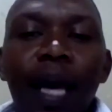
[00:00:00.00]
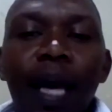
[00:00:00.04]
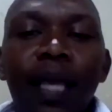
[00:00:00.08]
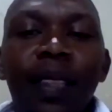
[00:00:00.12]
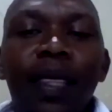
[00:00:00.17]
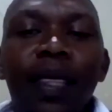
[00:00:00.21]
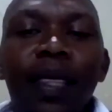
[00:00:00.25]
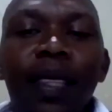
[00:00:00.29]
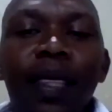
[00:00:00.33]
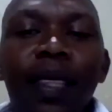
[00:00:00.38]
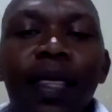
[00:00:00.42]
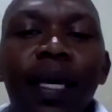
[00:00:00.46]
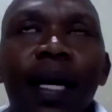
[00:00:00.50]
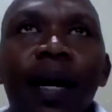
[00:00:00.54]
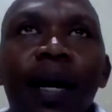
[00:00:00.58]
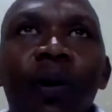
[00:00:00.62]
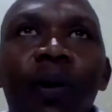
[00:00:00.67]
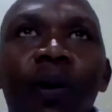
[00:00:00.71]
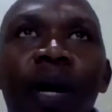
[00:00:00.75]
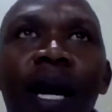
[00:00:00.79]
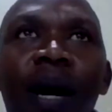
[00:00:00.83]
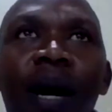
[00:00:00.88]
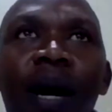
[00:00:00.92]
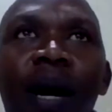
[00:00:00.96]
I think
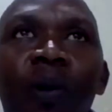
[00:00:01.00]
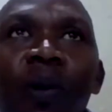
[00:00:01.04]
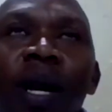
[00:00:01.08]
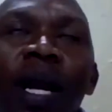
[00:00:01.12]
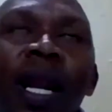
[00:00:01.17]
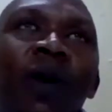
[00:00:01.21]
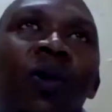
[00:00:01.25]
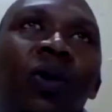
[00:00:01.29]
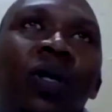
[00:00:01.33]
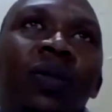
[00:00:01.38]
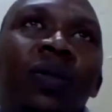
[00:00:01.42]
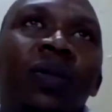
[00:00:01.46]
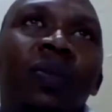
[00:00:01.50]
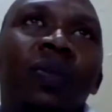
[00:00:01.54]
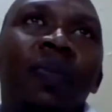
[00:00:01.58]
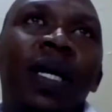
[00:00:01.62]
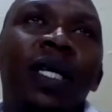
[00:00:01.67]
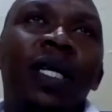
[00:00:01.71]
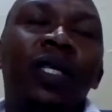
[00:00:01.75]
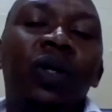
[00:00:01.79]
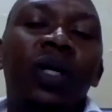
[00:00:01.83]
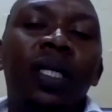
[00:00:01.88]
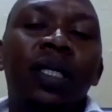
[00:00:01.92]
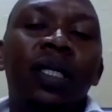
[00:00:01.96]
when I was
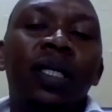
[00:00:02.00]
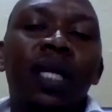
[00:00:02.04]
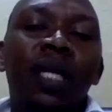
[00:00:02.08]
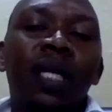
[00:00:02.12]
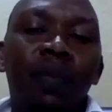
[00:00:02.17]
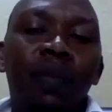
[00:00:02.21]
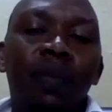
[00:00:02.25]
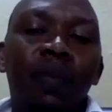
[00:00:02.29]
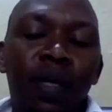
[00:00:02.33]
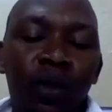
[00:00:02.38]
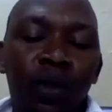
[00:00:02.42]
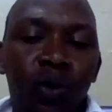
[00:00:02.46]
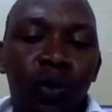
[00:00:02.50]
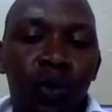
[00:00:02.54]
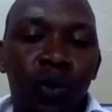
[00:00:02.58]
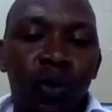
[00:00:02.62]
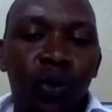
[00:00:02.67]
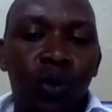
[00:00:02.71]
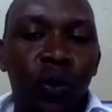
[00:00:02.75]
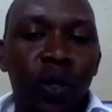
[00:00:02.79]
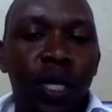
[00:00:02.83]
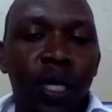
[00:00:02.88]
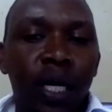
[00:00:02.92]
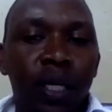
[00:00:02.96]
mentioning something to
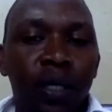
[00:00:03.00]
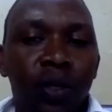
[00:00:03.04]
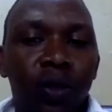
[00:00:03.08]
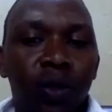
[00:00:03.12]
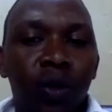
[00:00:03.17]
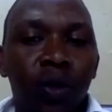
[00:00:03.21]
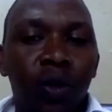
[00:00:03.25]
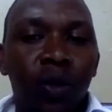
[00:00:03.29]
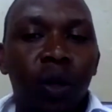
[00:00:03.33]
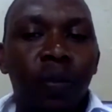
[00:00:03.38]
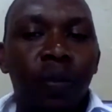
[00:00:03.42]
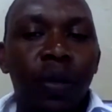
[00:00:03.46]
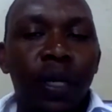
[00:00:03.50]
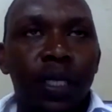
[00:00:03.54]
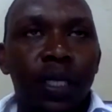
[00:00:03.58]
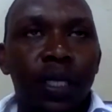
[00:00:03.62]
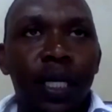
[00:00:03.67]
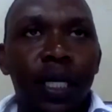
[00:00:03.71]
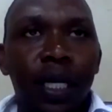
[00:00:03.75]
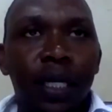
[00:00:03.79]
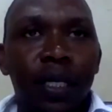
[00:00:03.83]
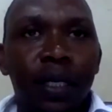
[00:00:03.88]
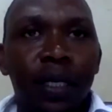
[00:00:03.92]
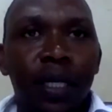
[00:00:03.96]
do with the installment
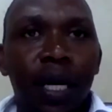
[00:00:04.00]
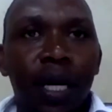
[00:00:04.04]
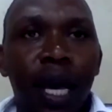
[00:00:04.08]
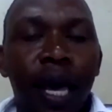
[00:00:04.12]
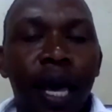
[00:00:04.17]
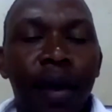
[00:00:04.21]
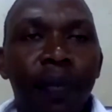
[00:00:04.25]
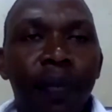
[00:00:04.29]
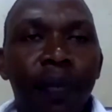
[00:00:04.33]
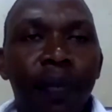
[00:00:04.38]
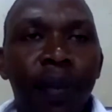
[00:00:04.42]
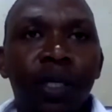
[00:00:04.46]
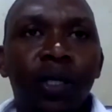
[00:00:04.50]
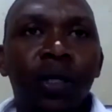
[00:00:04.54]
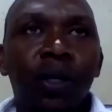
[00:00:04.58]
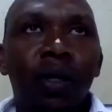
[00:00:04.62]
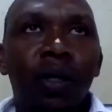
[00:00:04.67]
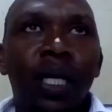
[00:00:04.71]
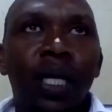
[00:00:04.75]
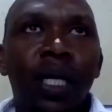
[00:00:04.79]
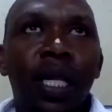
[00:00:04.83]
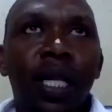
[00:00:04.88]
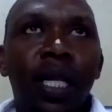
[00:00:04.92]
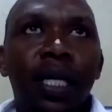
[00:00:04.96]
tax, I
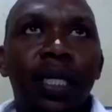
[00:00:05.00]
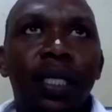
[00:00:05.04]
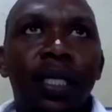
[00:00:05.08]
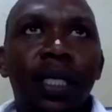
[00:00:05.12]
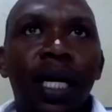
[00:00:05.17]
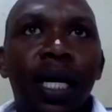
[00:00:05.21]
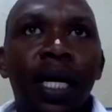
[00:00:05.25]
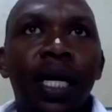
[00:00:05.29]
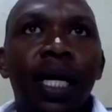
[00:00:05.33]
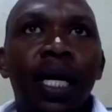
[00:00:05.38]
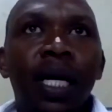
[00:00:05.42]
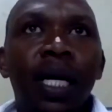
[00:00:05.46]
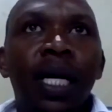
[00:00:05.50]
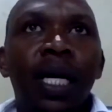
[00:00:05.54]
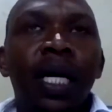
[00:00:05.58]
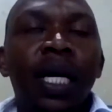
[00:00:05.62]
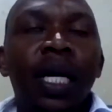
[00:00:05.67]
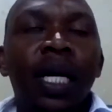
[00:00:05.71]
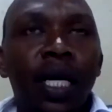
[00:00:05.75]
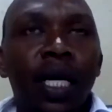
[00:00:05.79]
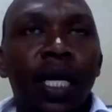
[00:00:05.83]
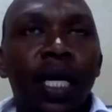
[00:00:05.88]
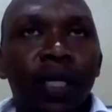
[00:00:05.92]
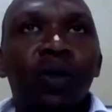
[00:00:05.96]
mentioned that
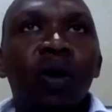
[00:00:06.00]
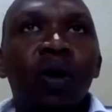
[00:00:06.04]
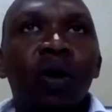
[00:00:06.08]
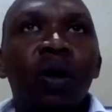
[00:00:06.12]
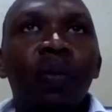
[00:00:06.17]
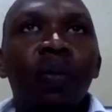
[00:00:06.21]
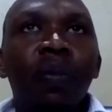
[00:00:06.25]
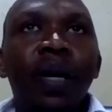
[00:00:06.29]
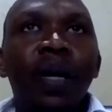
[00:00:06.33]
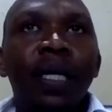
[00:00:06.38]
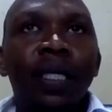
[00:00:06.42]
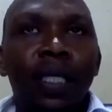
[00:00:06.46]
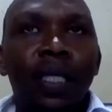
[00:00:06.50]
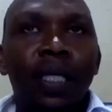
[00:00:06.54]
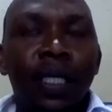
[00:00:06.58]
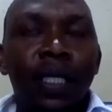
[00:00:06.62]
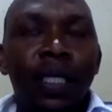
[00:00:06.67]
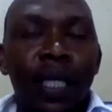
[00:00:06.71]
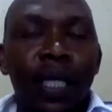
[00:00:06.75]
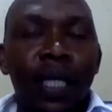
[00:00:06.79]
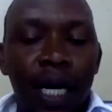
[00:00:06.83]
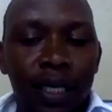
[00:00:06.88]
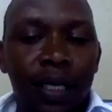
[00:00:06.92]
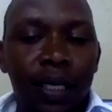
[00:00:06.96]
installment
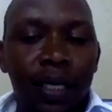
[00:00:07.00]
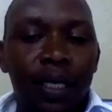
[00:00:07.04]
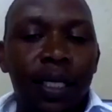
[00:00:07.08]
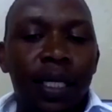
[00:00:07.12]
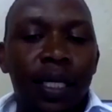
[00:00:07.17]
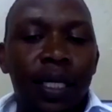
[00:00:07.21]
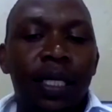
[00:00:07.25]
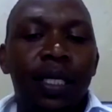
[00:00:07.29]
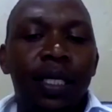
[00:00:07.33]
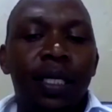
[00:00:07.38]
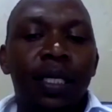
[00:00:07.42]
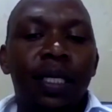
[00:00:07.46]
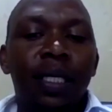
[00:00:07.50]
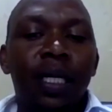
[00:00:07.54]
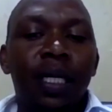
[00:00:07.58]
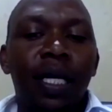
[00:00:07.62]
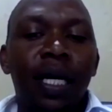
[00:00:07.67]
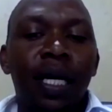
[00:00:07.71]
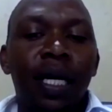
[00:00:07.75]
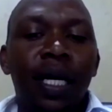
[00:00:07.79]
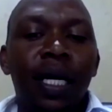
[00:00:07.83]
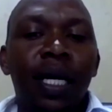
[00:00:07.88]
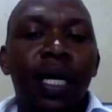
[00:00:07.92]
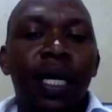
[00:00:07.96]
tax is
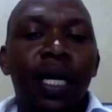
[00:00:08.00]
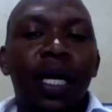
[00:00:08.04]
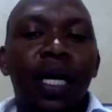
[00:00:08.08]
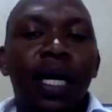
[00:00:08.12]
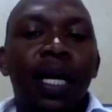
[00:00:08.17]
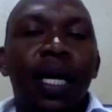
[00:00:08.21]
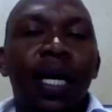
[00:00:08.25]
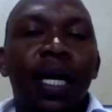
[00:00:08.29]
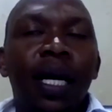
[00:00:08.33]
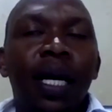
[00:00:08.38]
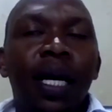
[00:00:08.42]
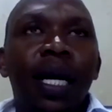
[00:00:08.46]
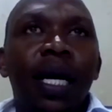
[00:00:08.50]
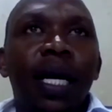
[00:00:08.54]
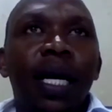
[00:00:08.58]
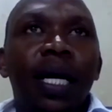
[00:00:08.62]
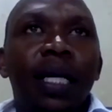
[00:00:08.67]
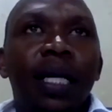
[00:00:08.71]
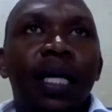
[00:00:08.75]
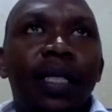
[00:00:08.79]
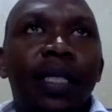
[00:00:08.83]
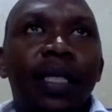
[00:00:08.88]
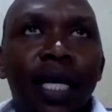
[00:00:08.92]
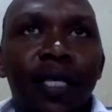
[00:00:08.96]

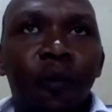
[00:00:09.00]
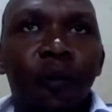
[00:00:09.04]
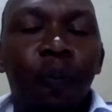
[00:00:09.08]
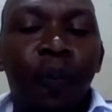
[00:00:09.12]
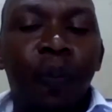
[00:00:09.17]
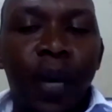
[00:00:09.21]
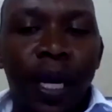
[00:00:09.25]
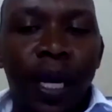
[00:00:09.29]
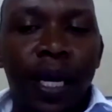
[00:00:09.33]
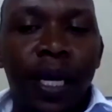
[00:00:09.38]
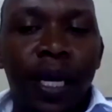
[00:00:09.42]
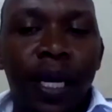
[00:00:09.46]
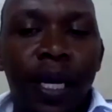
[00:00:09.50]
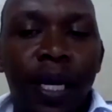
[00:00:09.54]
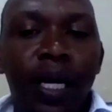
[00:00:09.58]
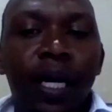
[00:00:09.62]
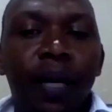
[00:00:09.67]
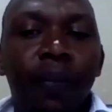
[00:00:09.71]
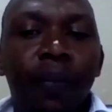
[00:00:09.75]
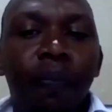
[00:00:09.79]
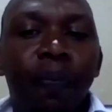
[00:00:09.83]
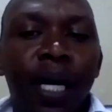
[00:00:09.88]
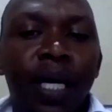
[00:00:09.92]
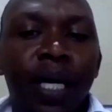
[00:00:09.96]
tax
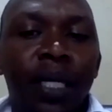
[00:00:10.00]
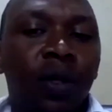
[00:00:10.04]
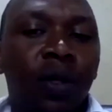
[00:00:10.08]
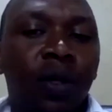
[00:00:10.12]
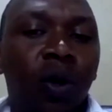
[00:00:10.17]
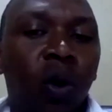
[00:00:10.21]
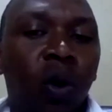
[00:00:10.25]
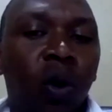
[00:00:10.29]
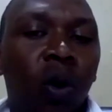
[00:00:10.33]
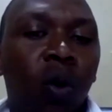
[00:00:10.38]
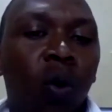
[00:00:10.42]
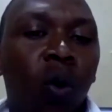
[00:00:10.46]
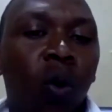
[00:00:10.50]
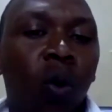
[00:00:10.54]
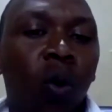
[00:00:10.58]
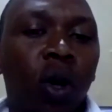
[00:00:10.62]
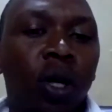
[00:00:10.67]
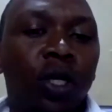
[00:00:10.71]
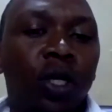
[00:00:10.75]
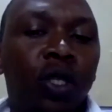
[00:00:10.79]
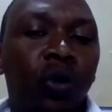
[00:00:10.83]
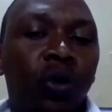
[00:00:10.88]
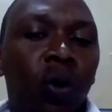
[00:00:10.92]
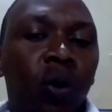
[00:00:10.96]
paid based on
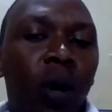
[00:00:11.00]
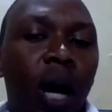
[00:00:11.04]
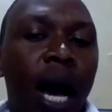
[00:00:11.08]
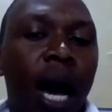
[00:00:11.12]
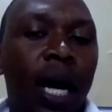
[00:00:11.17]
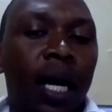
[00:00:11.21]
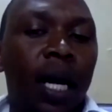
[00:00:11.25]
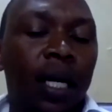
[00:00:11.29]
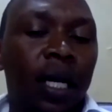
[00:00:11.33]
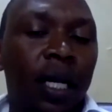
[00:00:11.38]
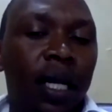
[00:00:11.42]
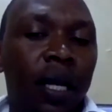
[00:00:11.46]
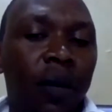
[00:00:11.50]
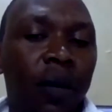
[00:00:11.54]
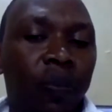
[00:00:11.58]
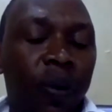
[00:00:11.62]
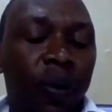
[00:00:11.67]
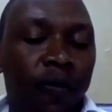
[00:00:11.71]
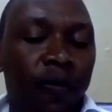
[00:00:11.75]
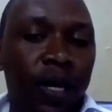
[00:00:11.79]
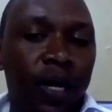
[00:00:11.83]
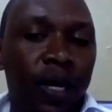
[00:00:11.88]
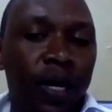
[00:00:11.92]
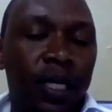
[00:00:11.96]
what you earned the
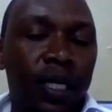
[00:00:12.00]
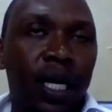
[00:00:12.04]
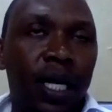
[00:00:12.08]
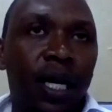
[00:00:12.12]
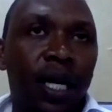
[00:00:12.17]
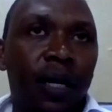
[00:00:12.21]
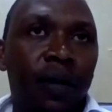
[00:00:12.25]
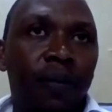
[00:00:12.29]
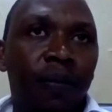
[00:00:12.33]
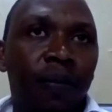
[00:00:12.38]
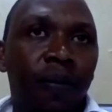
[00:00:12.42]
previous year.